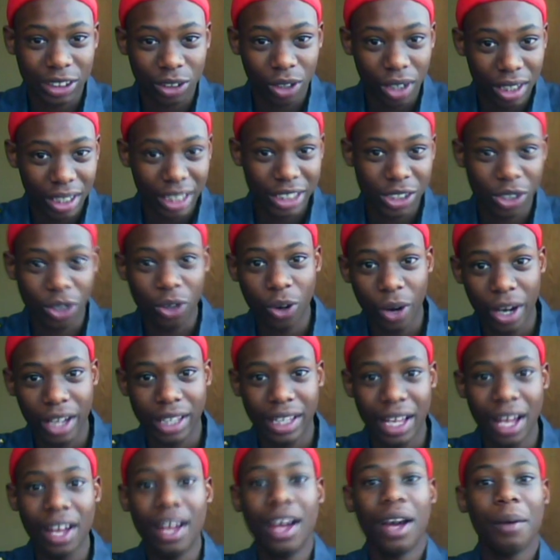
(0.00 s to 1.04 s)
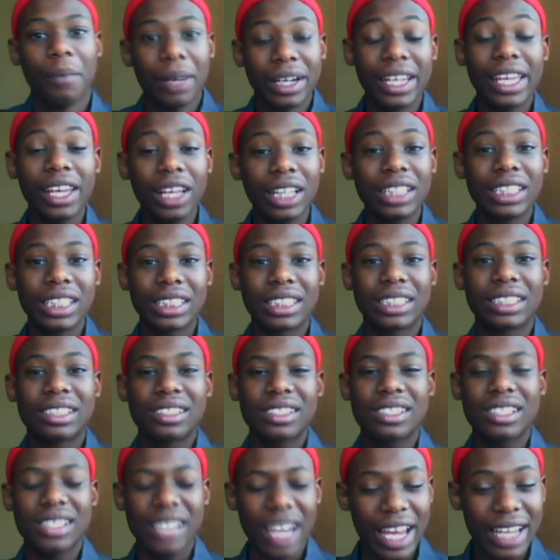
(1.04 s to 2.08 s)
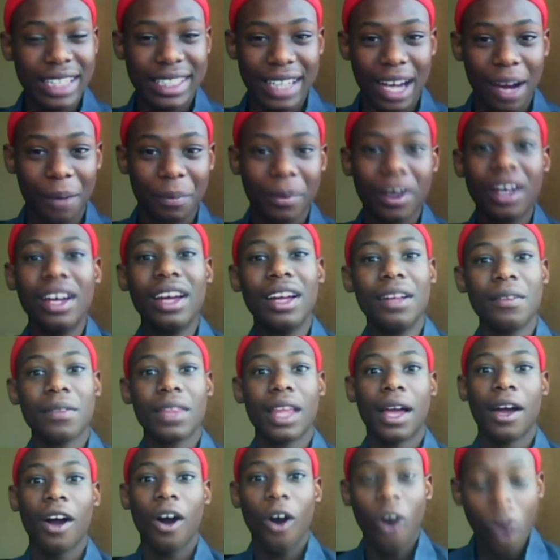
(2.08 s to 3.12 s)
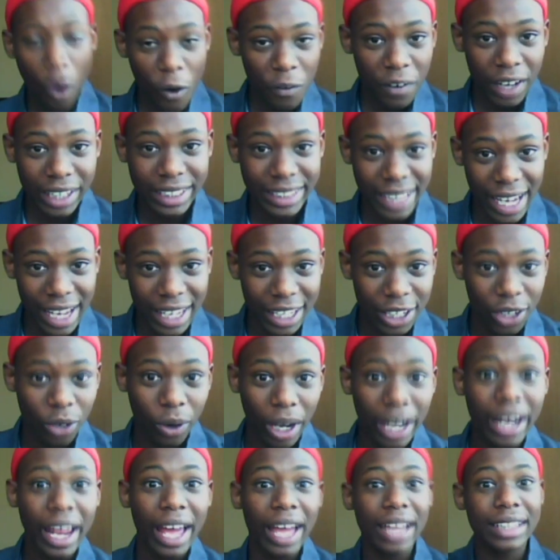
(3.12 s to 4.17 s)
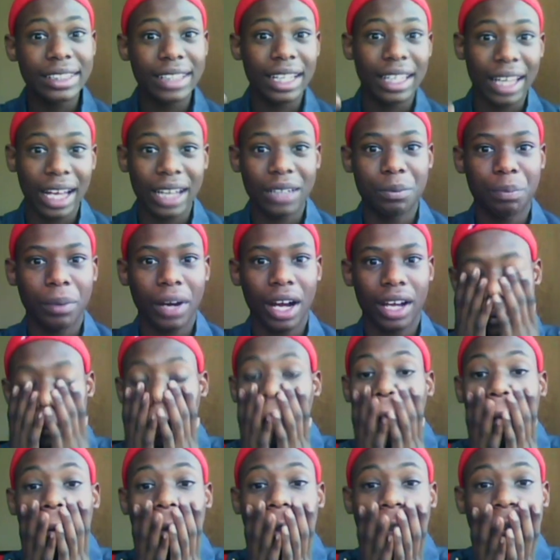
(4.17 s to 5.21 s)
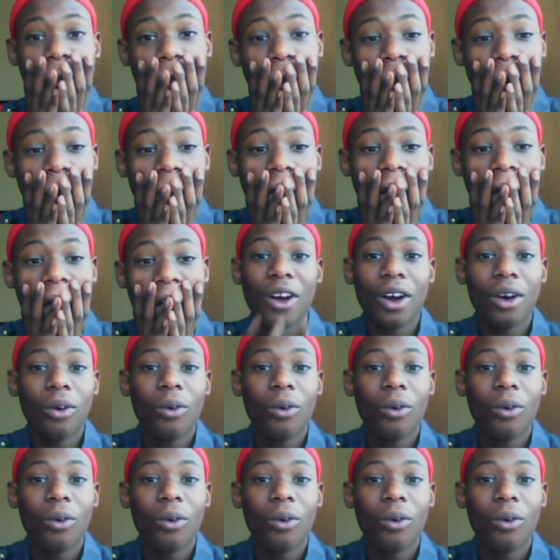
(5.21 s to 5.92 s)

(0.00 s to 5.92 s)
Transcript: on that you're going there, but he'll just straight up overtake you and enter that park. Why would you do that?